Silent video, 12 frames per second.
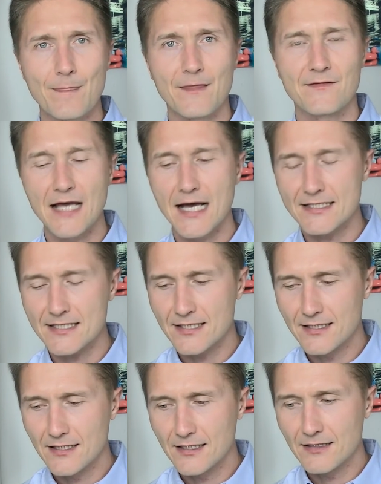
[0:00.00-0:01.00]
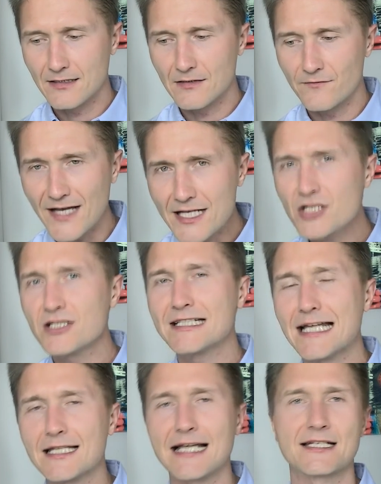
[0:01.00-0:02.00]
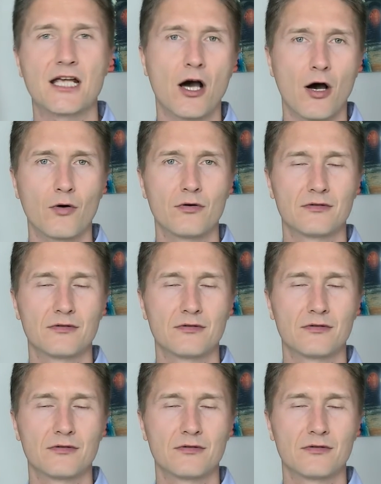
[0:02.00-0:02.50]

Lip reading: that eventually they let go.